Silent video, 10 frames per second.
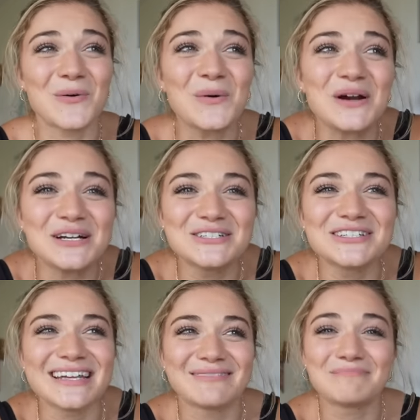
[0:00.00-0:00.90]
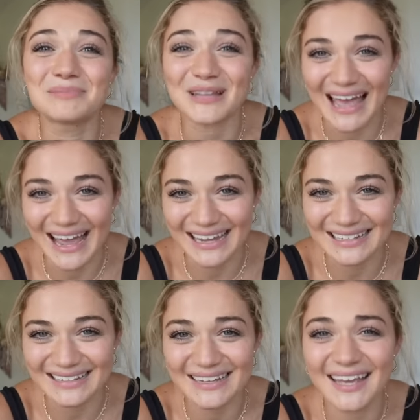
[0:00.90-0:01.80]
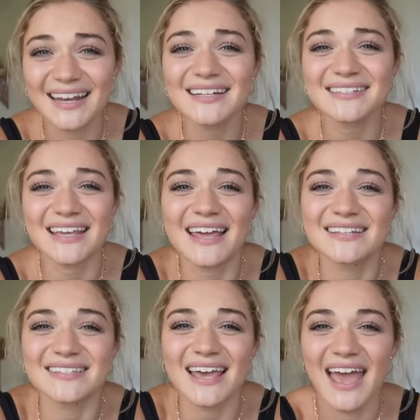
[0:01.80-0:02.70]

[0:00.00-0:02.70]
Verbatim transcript: orange and black and it says